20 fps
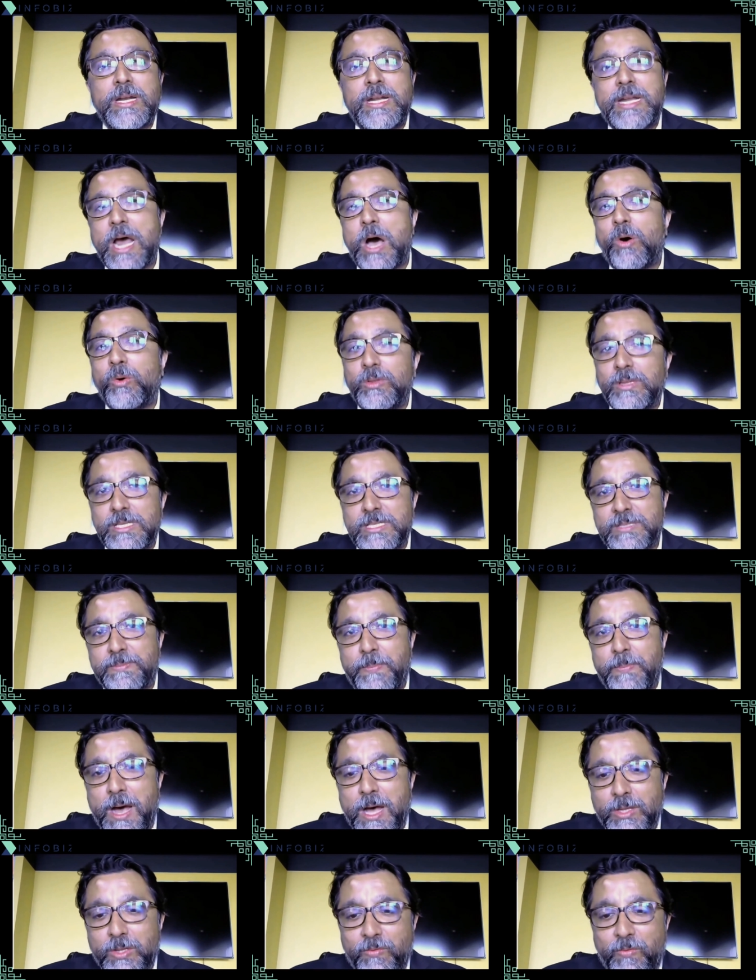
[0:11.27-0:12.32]
down this
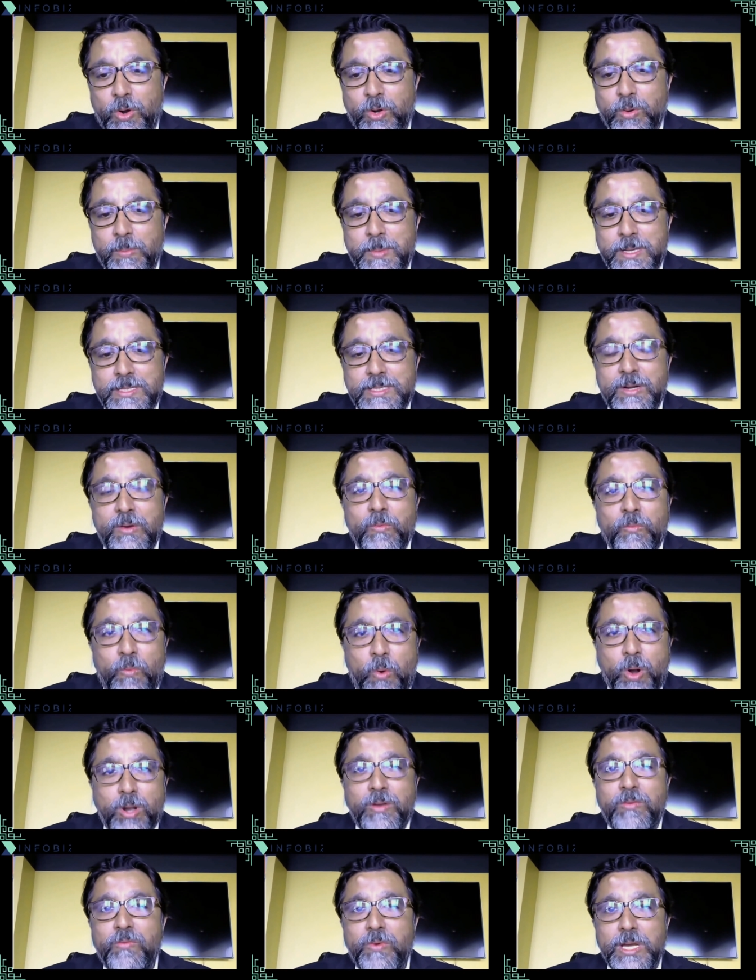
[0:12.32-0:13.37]
path of automation?
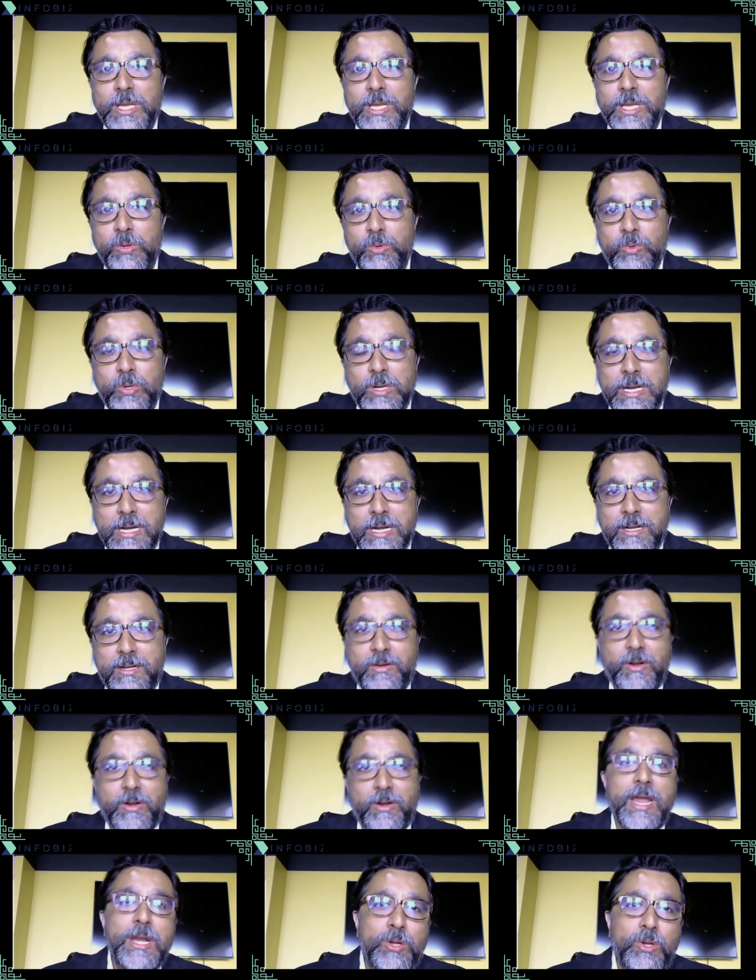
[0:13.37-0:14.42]
What were you
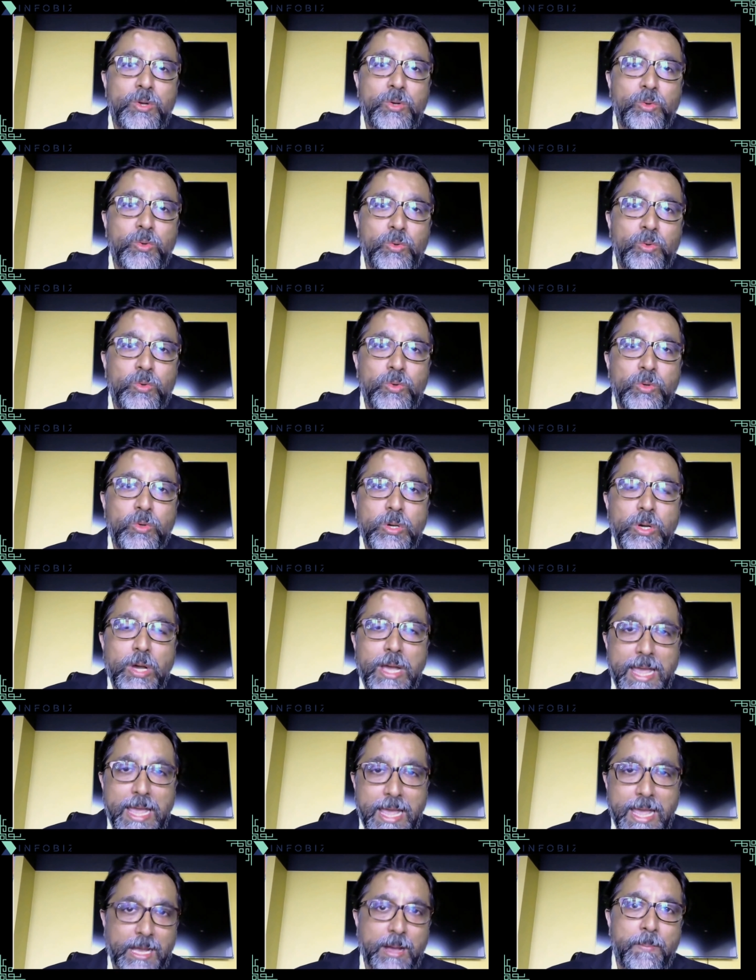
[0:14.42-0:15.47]
trying to
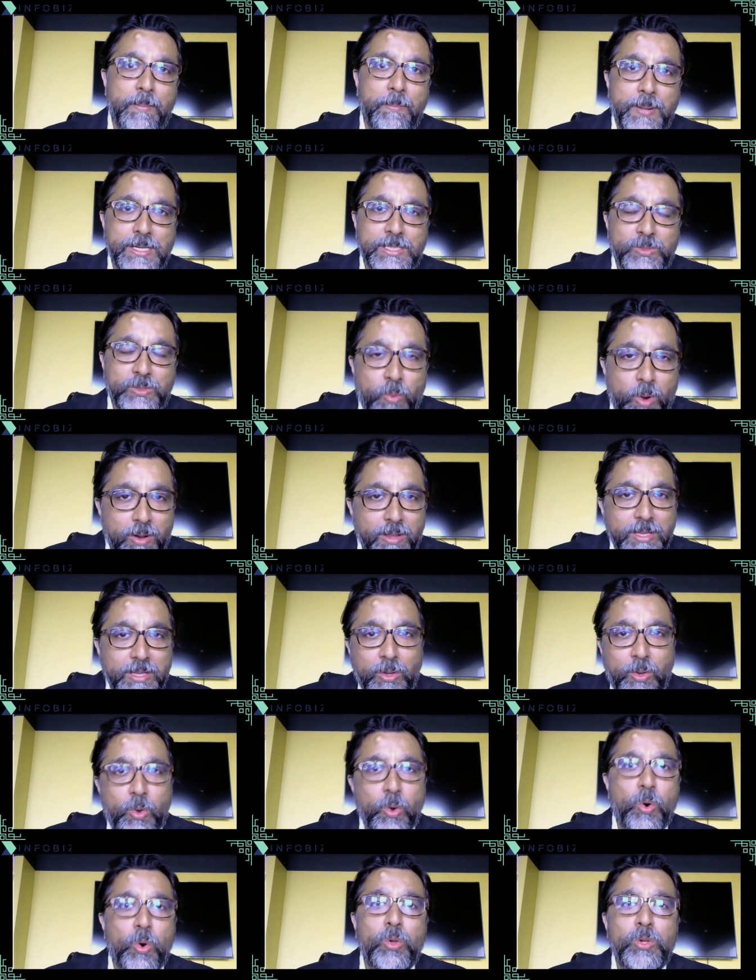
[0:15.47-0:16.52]
accomplish? What are the
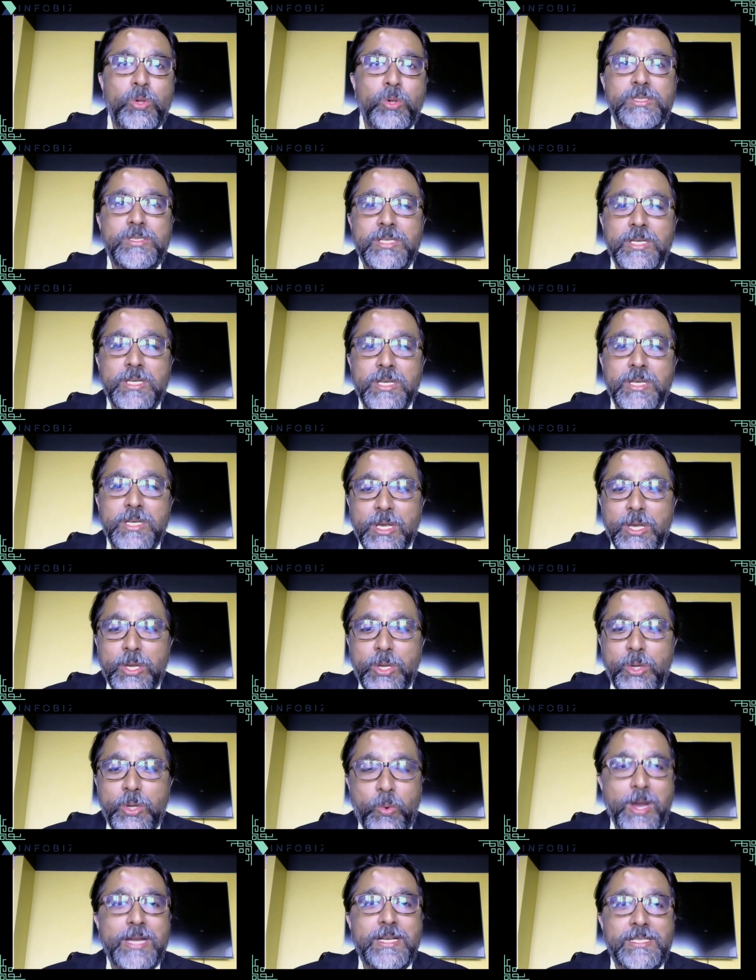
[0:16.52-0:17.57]
goals
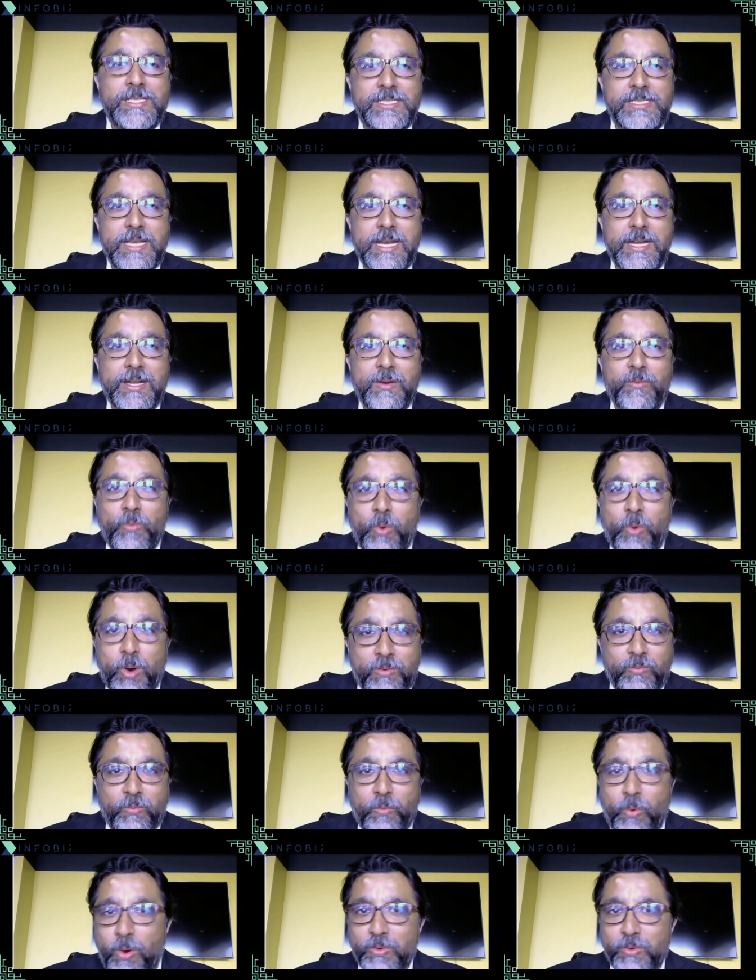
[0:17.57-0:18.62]
you had set?
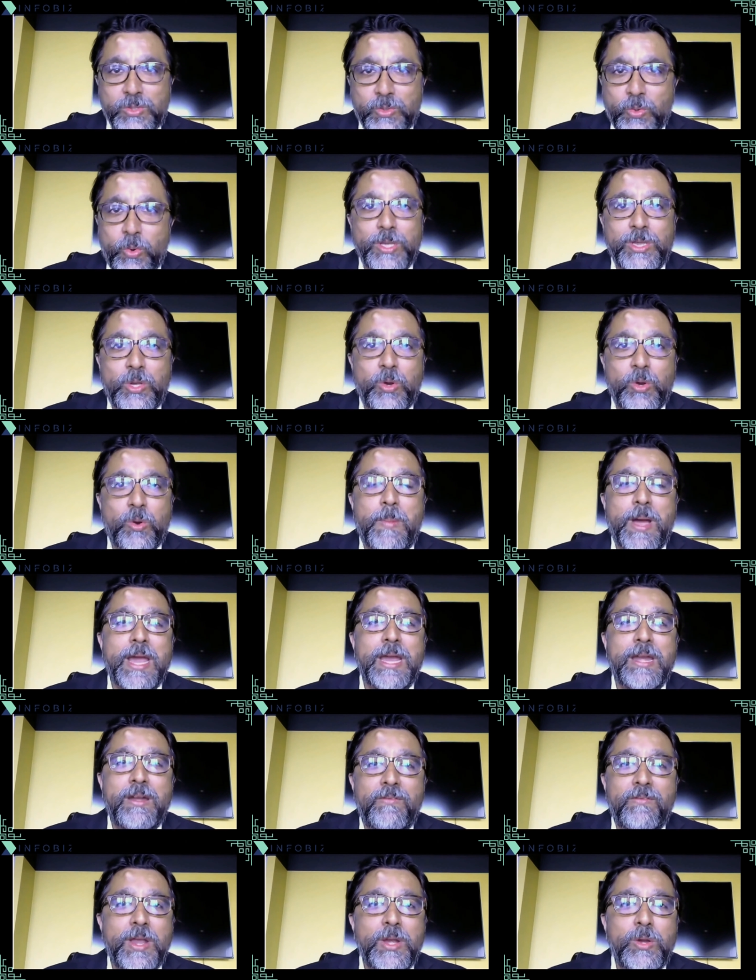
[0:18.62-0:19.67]
What was going through your
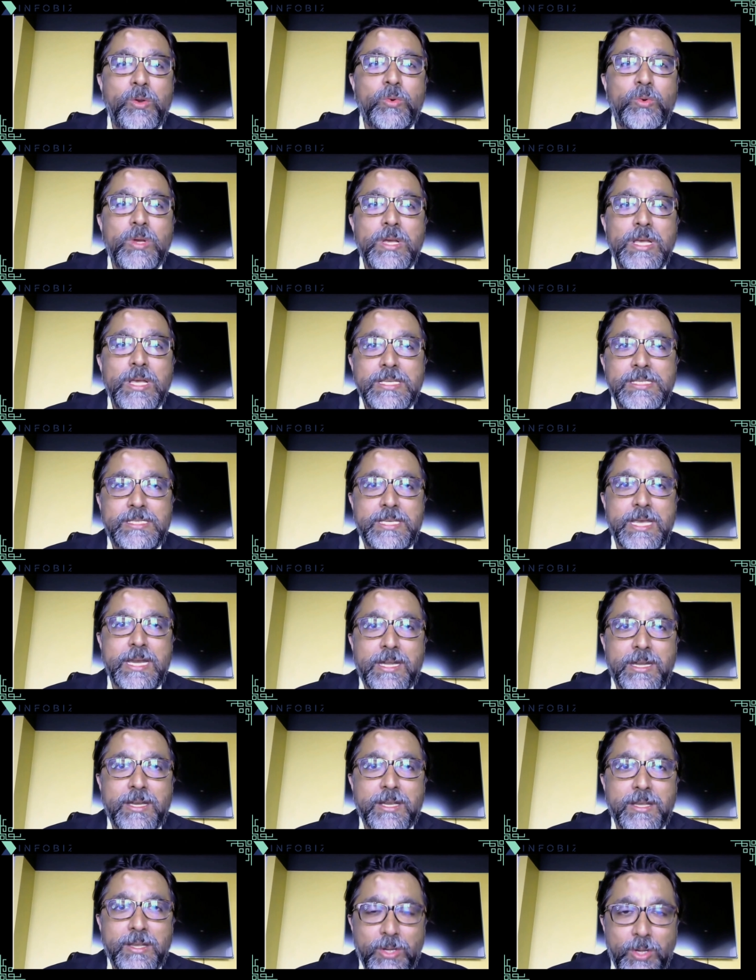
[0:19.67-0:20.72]
mind when you
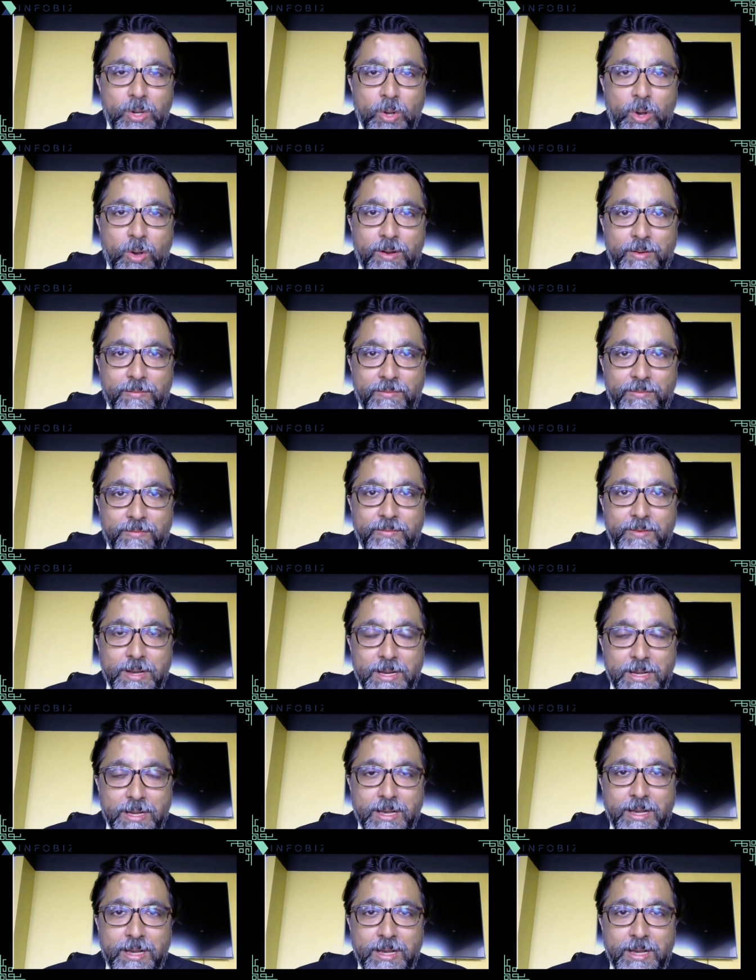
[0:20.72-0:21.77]
set your
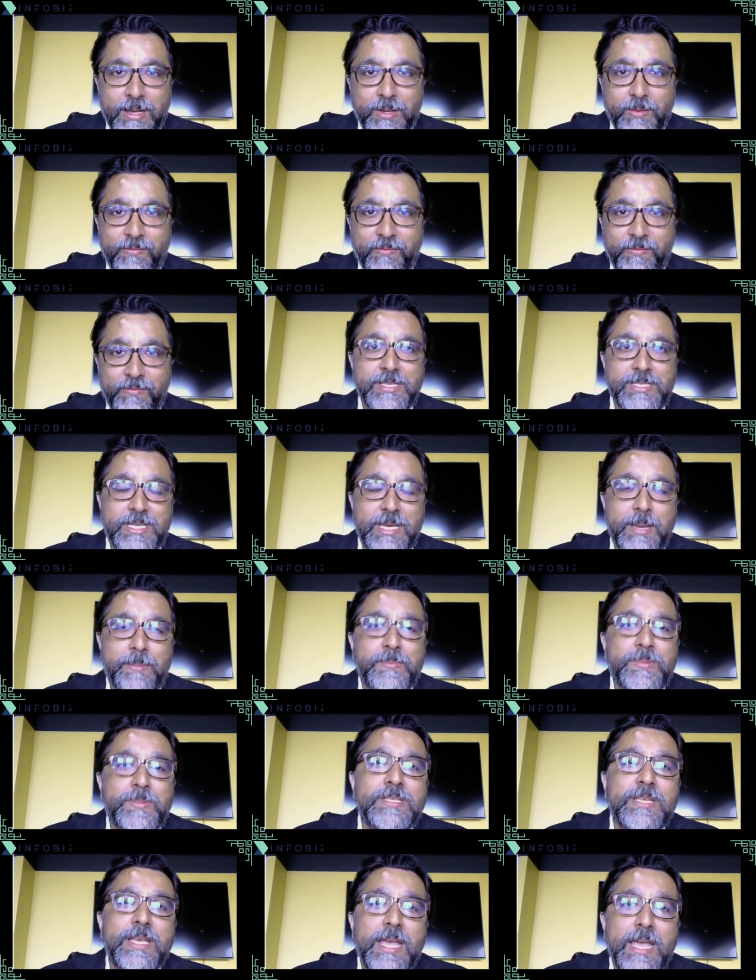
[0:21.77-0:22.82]
first
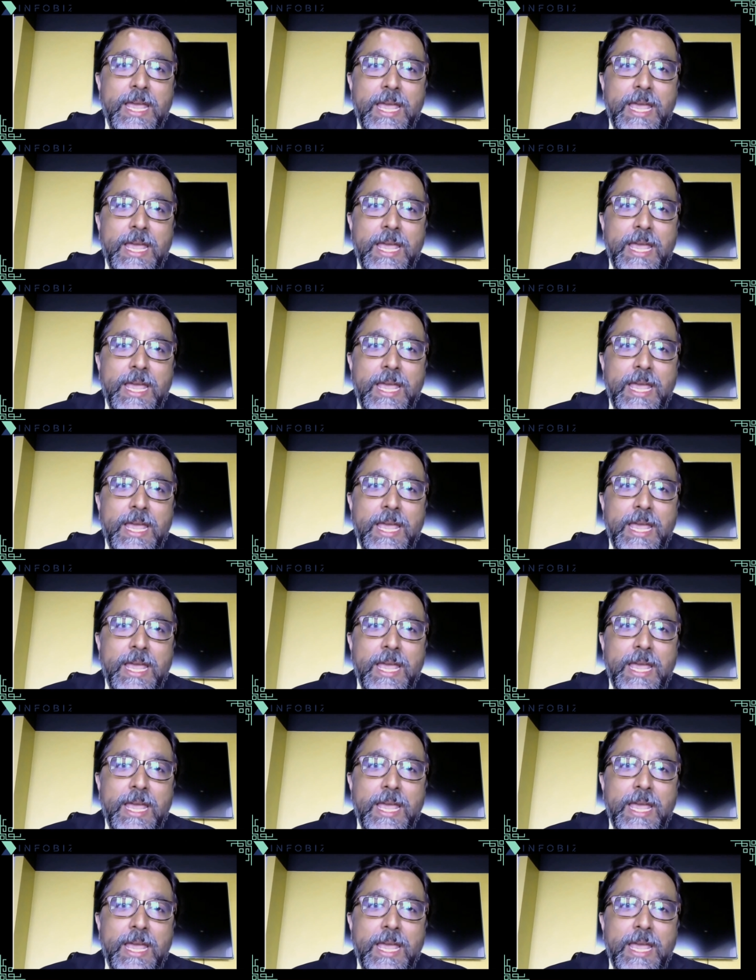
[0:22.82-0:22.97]
steps